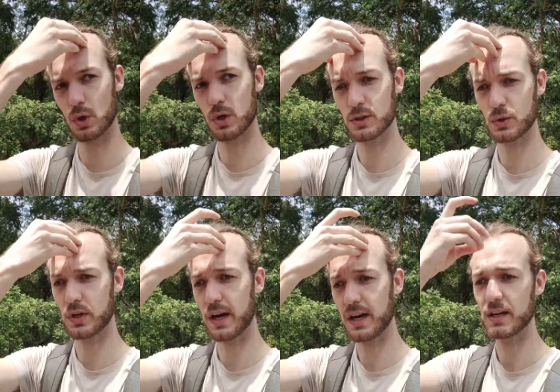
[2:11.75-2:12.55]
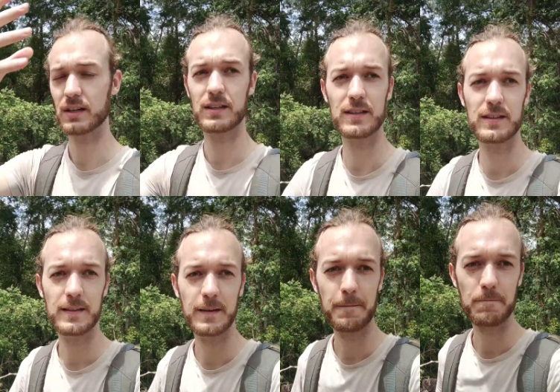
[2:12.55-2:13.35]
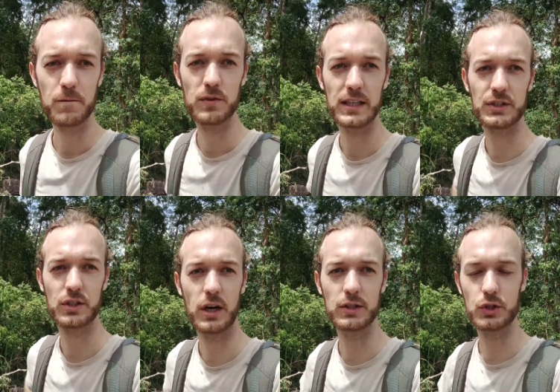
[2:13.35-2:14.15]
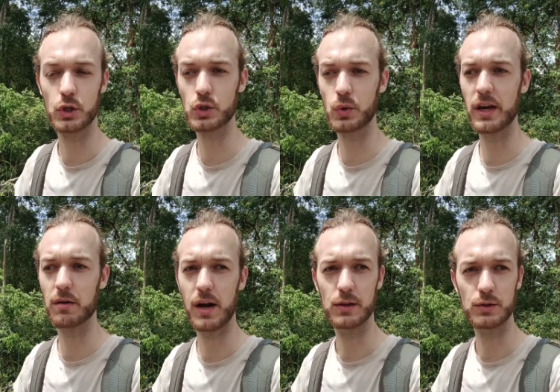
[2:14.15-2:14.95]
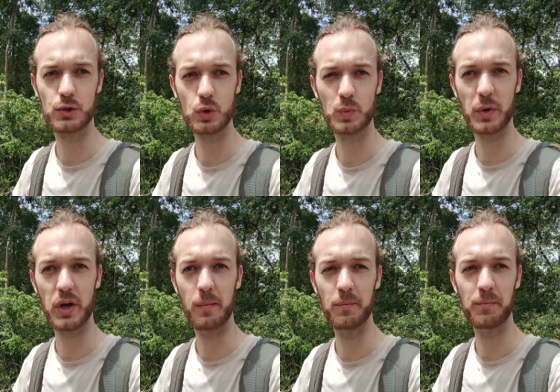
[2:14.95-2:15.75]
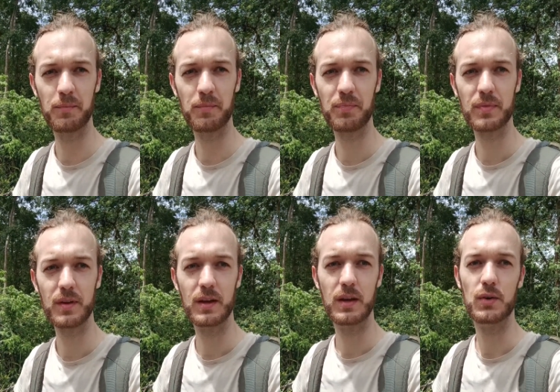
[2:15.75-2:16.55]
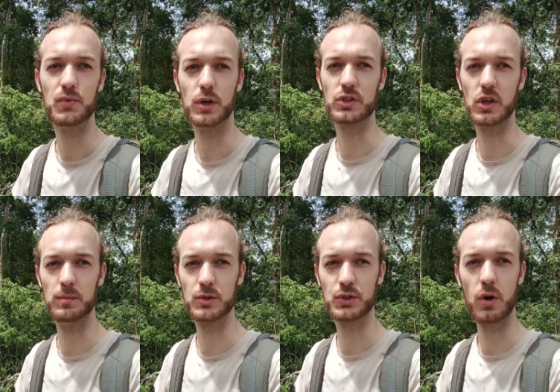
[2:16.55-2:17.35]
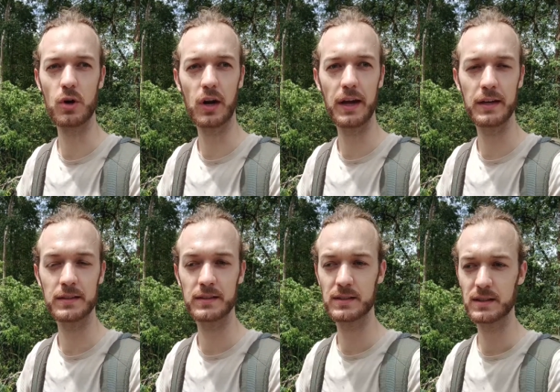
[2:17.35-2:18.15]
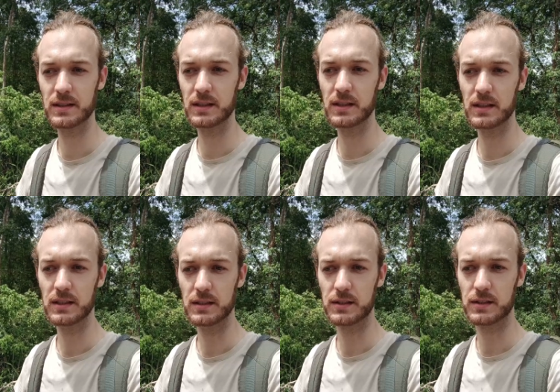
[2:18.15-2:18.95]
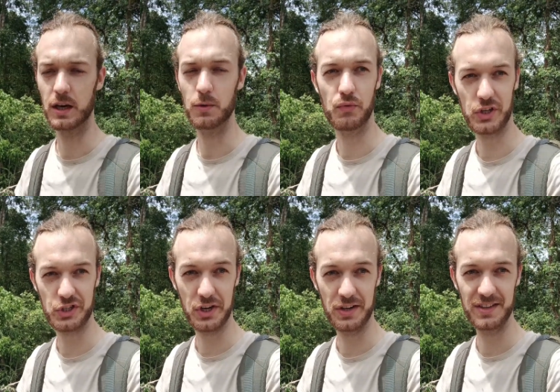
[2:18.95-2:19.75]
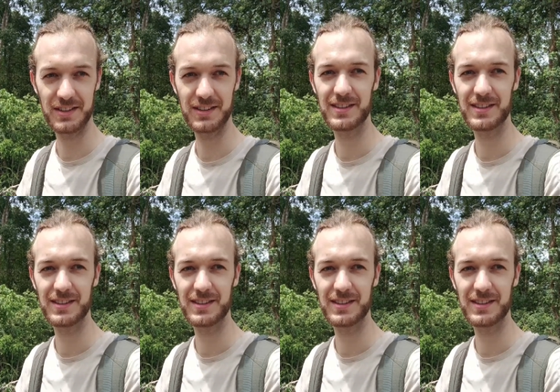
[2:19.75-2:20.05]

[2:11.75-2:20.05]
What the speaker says: tour today that starts usually around 2 p.m. for some snorkeling, some fishing,